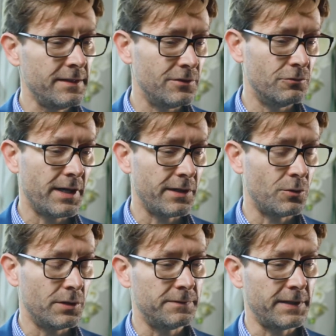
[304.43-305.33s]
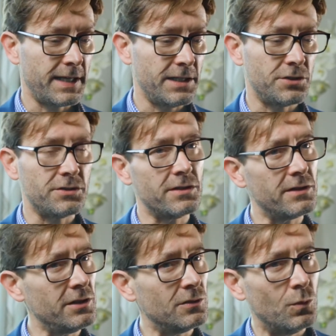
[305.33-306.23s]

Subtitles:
the right qualifications and that you're